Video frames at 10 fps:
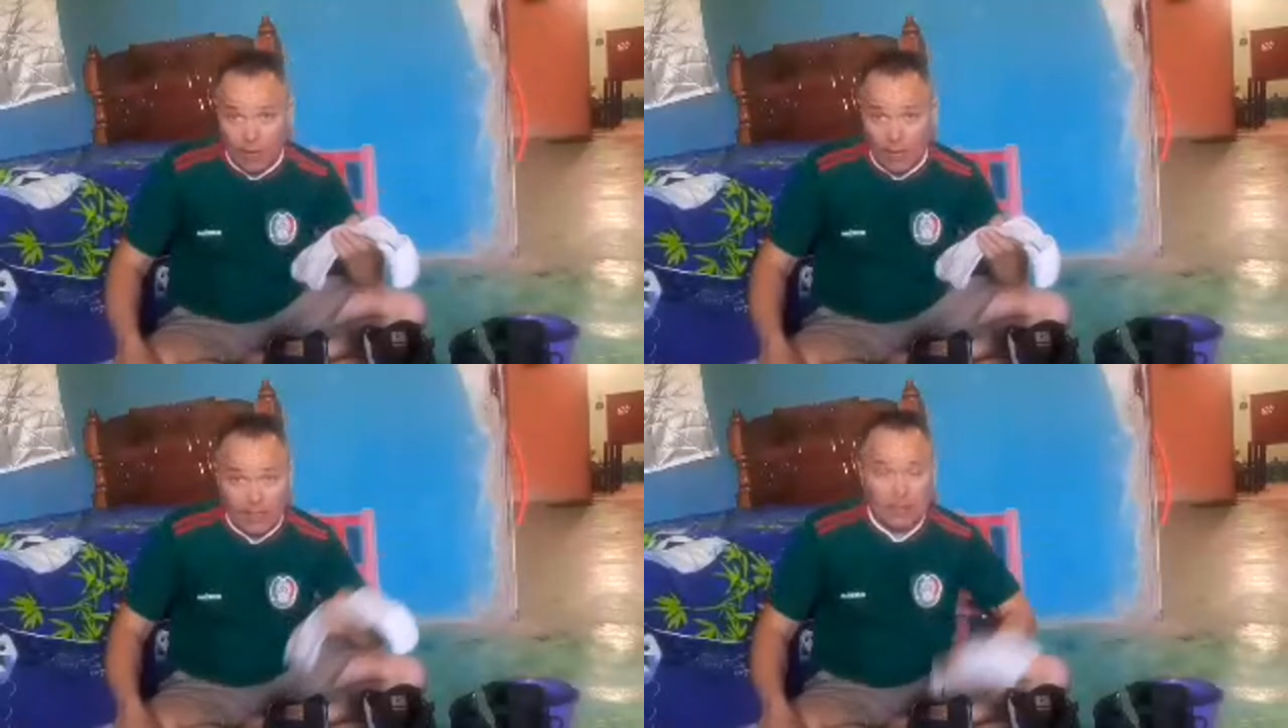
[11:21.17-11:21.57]
In
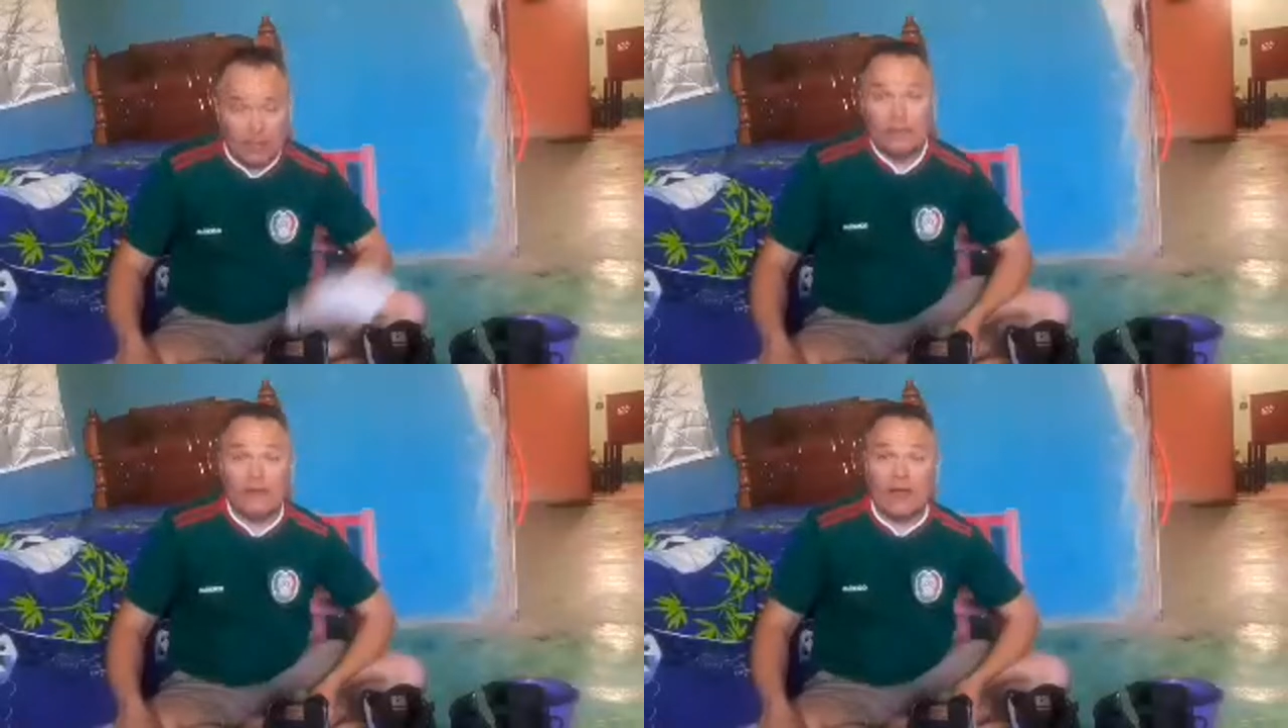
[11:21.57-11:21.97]

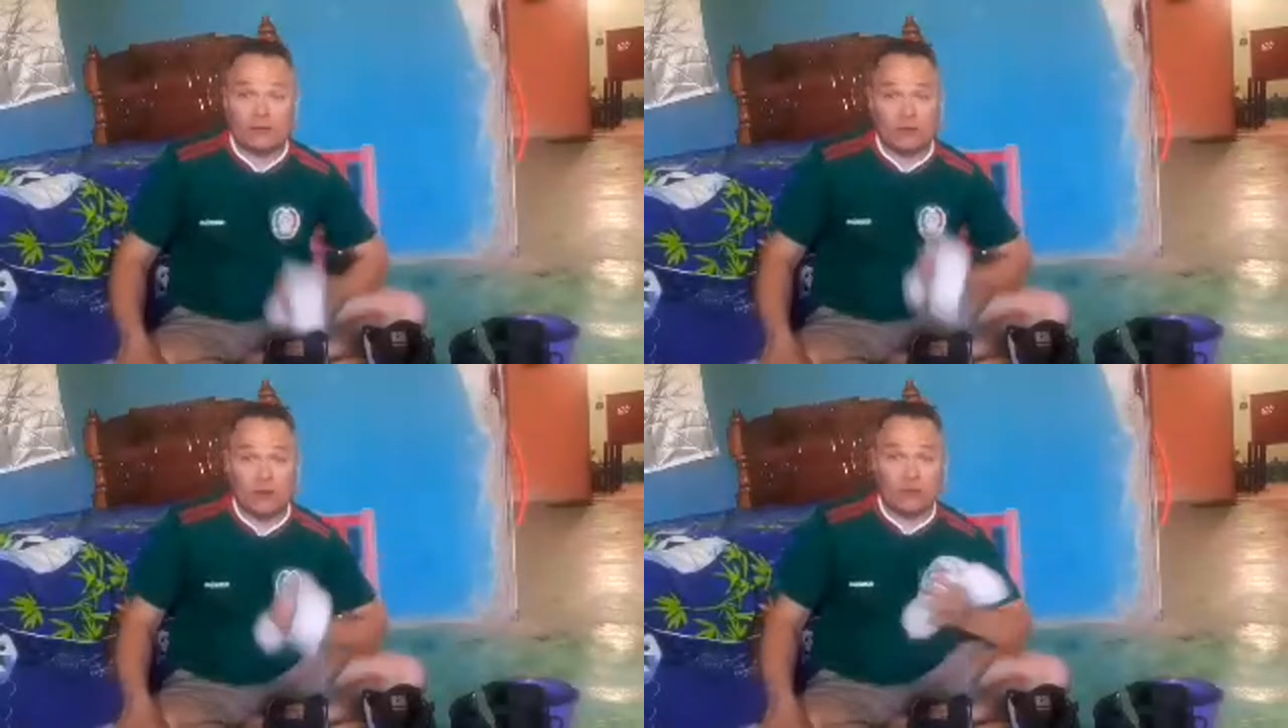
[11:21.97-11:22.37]
fact,
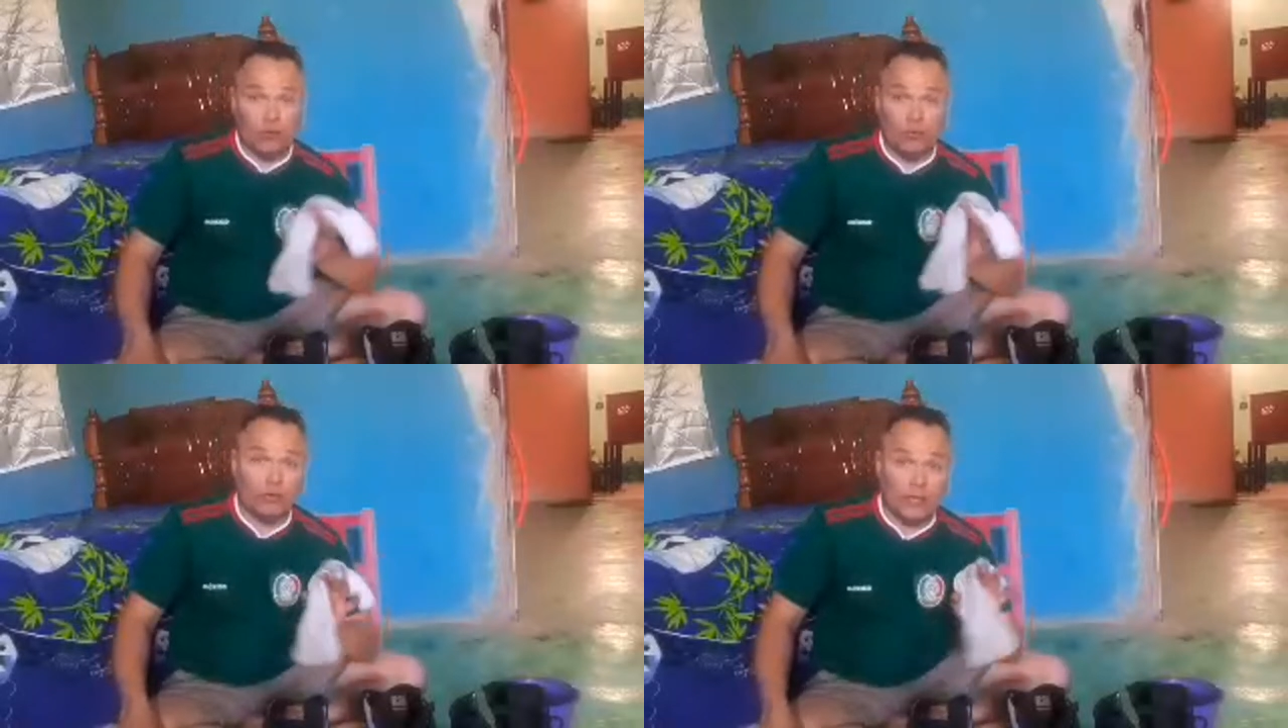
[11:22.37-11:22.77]
all the
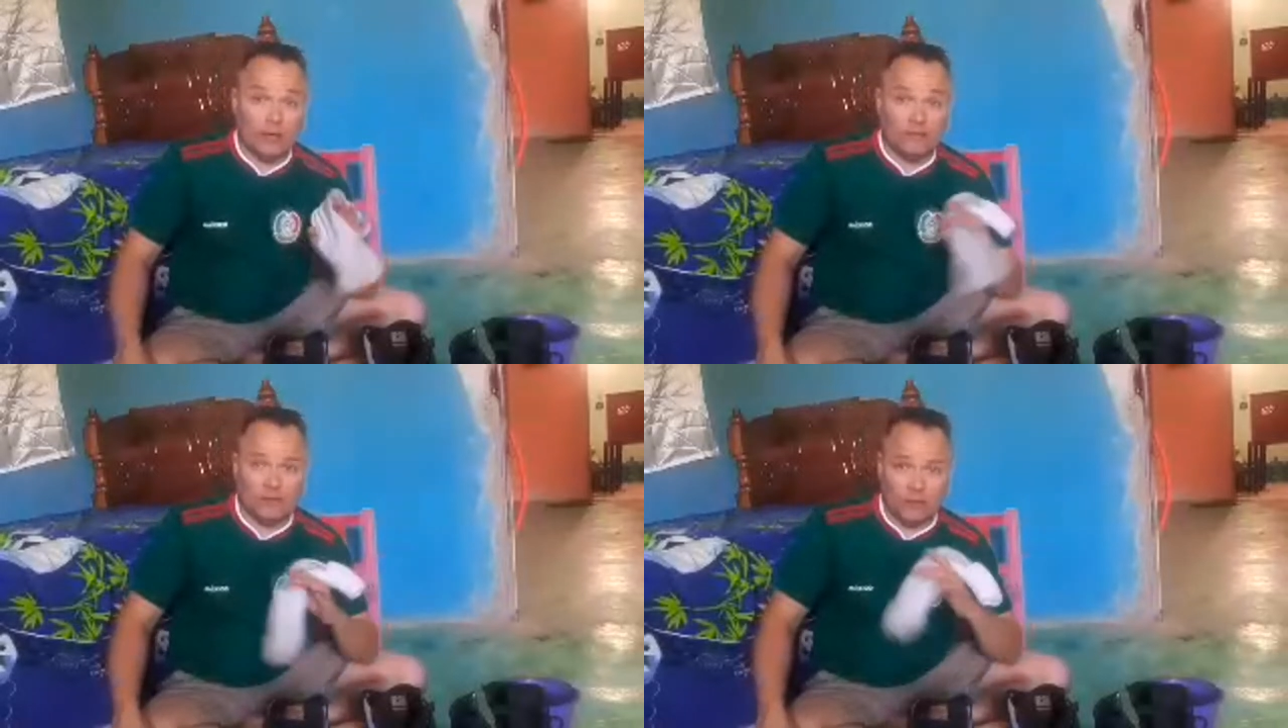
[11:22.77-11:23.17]
cool kids
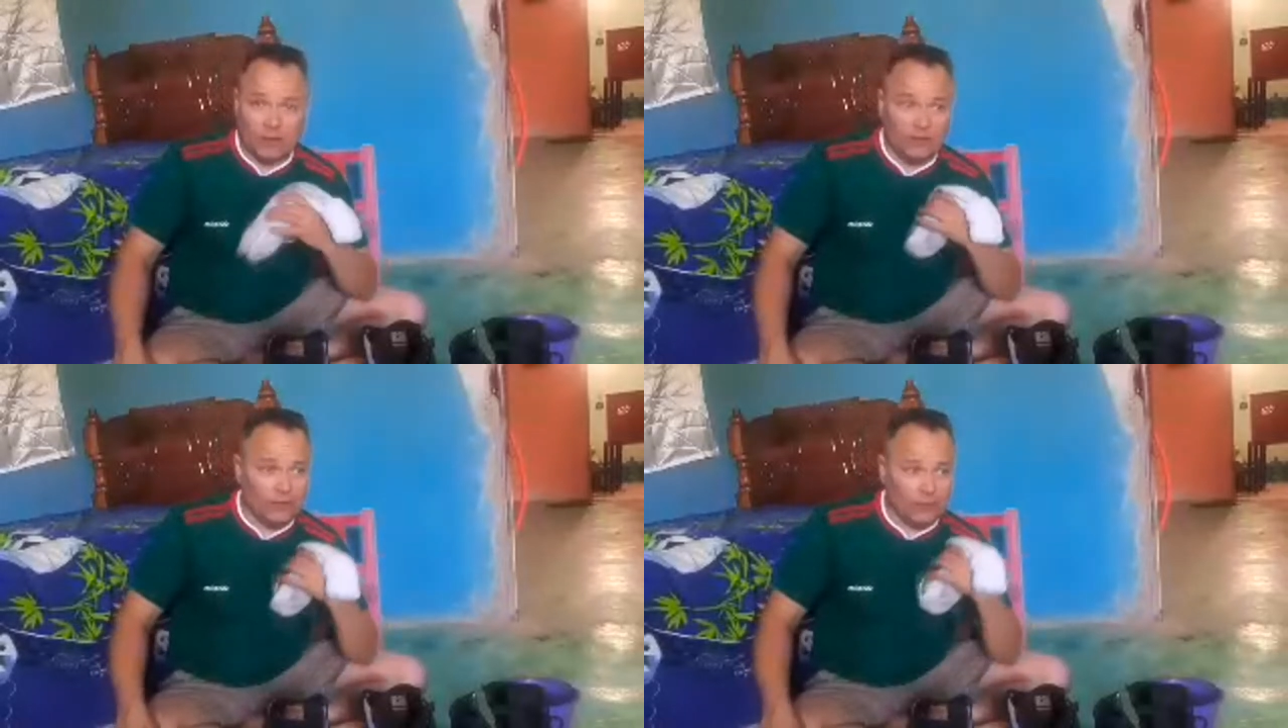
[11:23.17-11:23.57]
that are
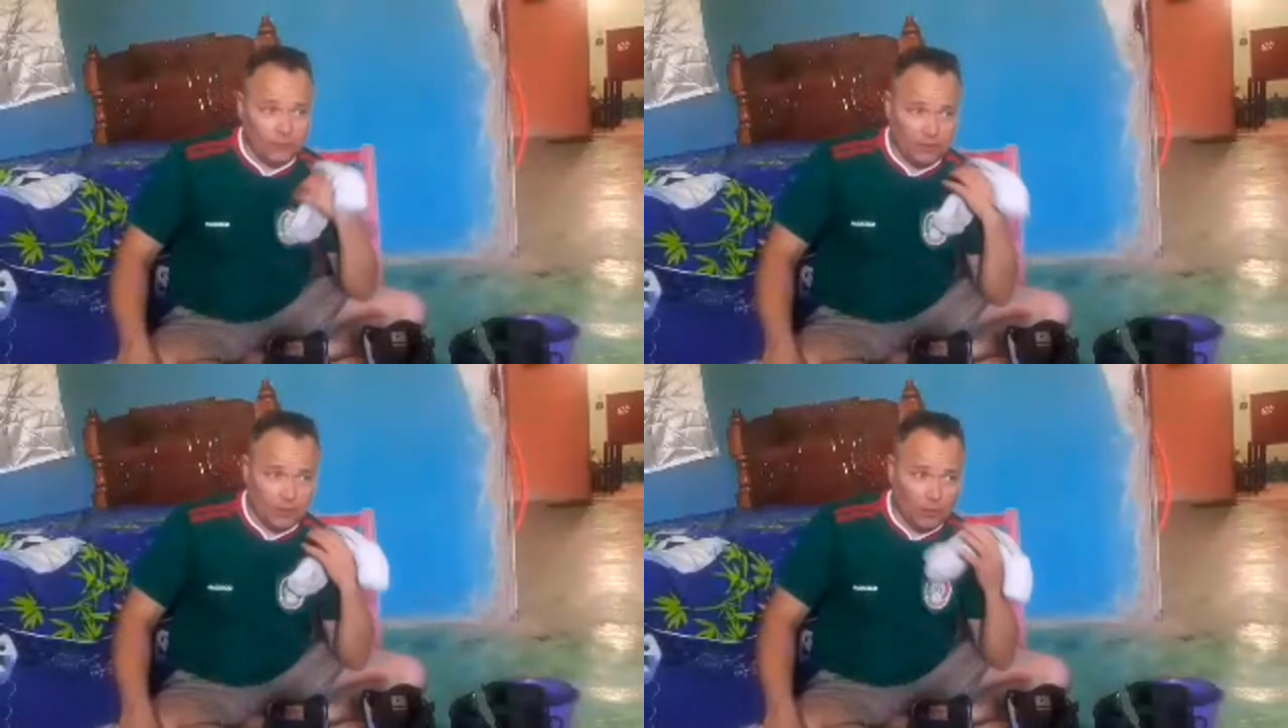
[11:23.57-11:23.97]
into, you
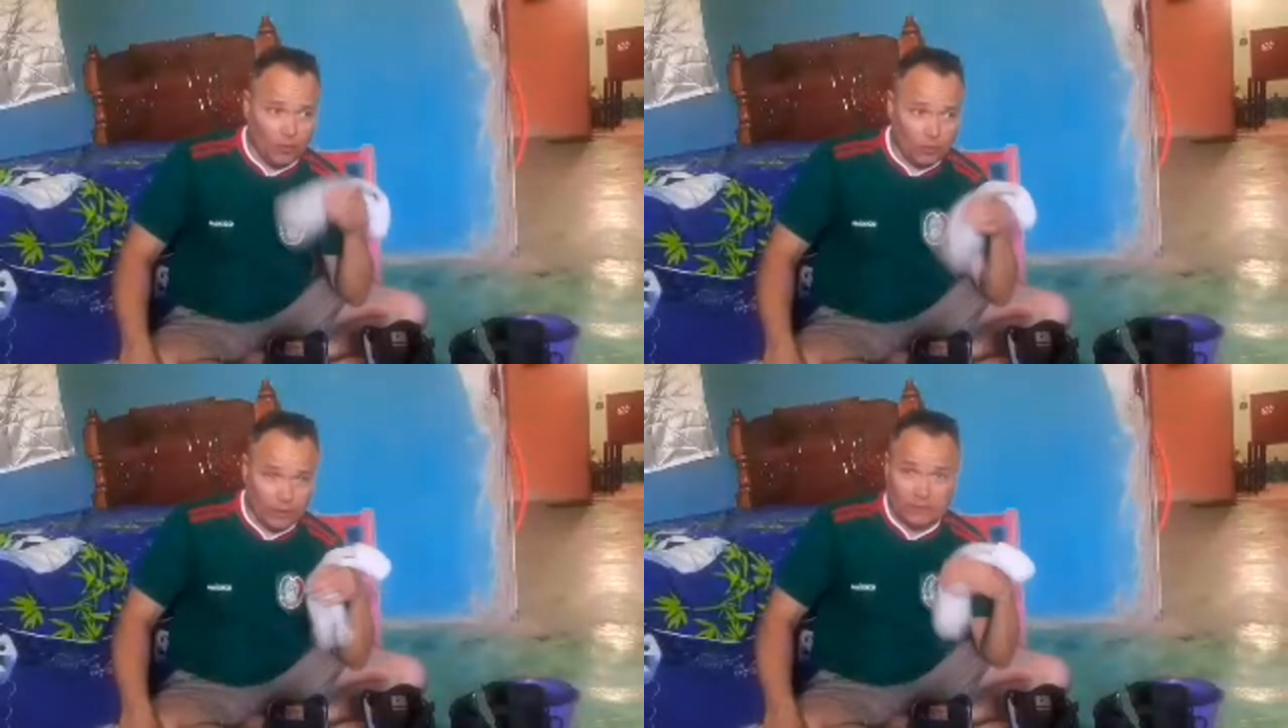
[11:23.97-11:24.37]
know,
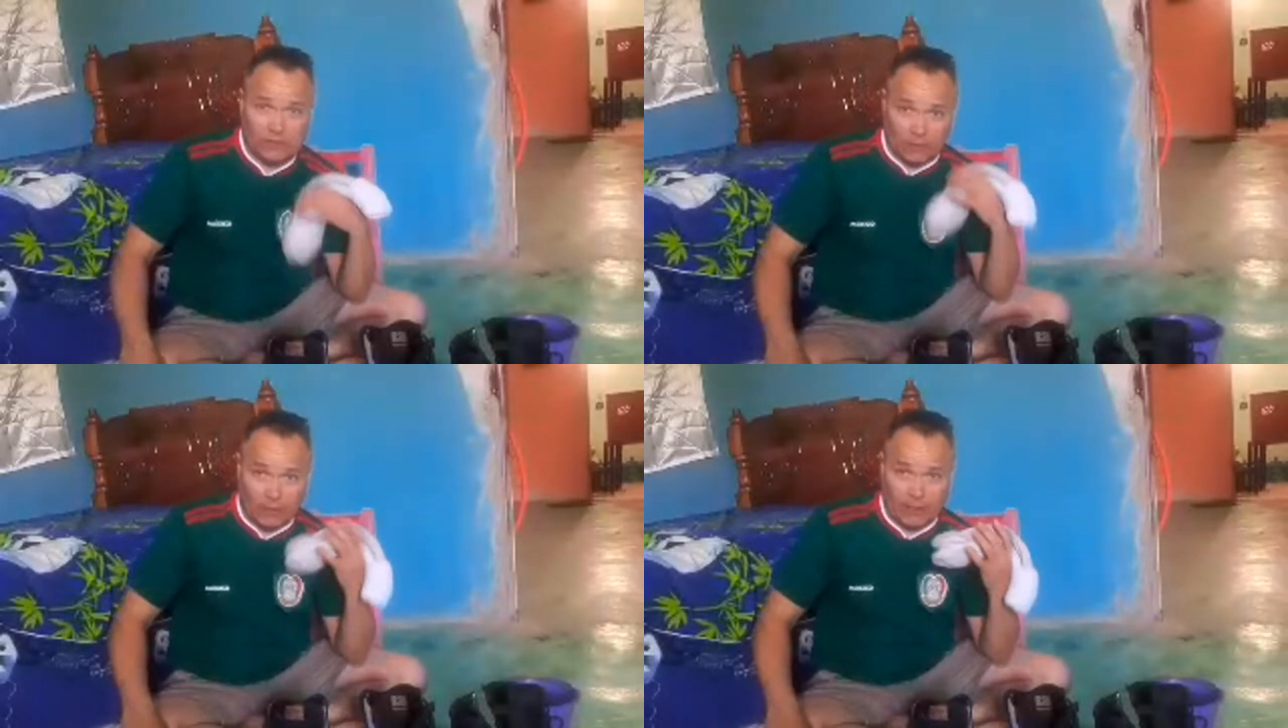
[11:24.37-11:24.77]

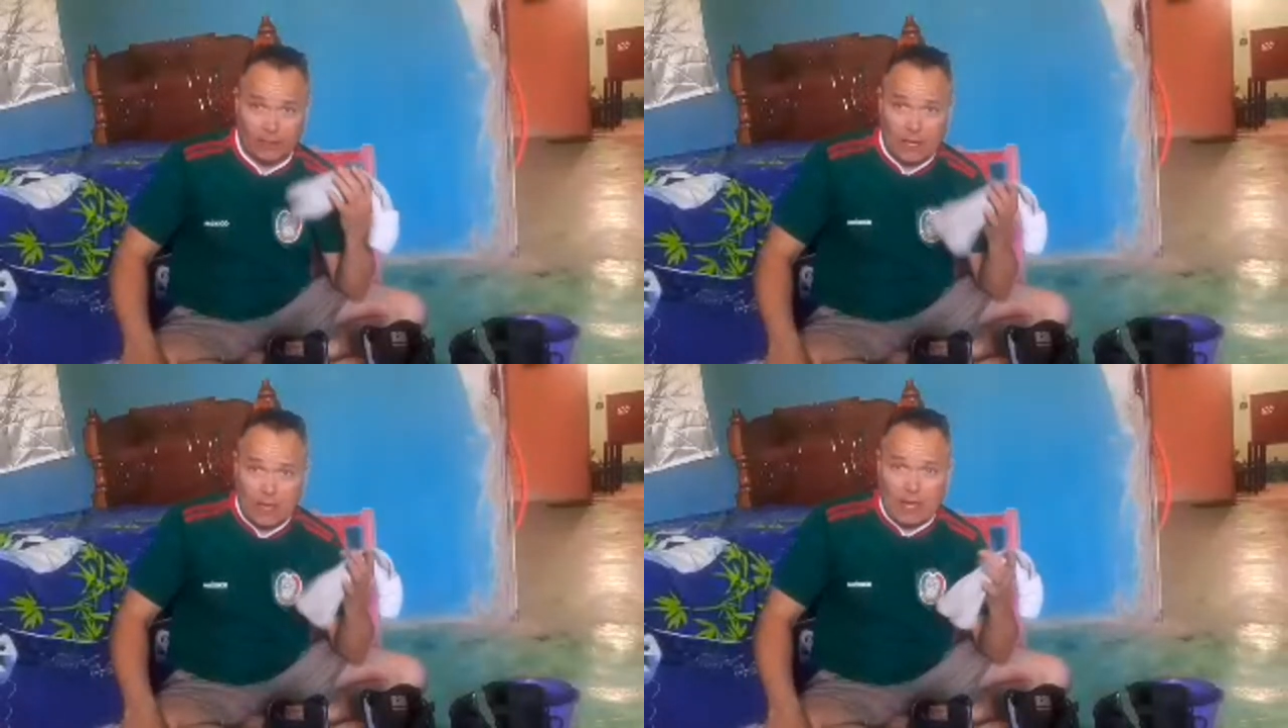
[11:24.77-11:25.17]
orienteering
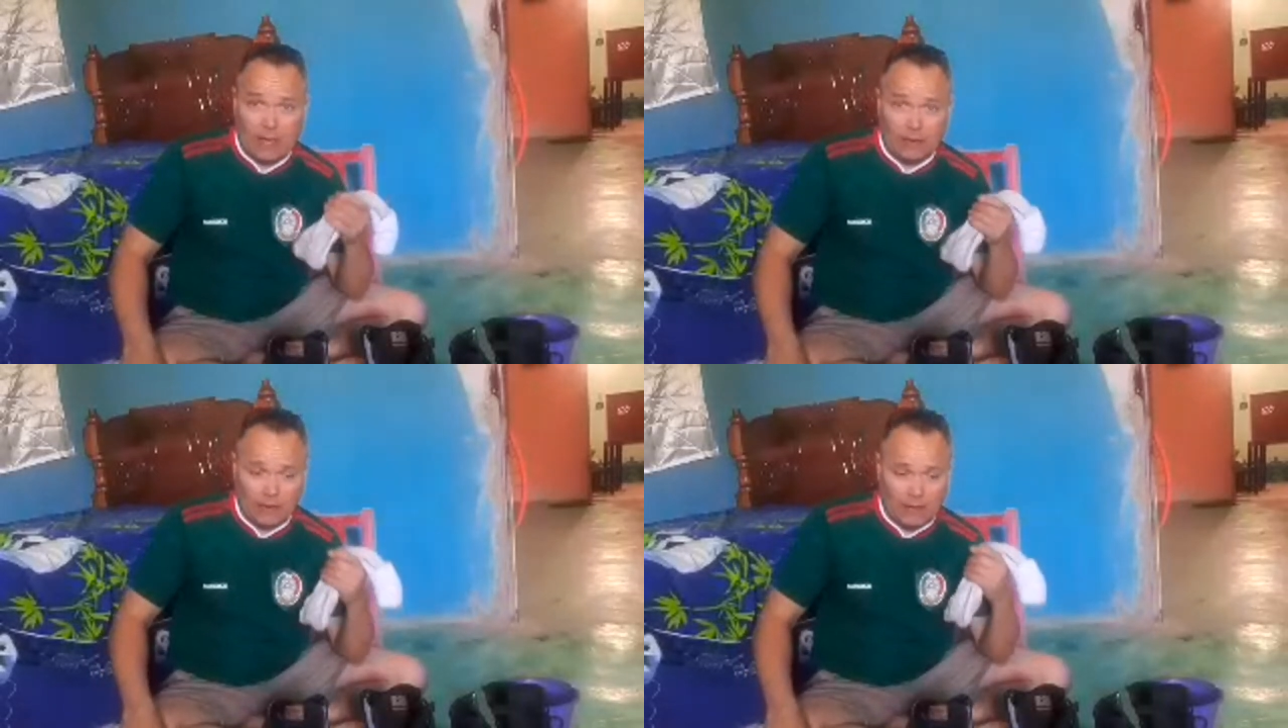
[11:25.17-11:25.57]
and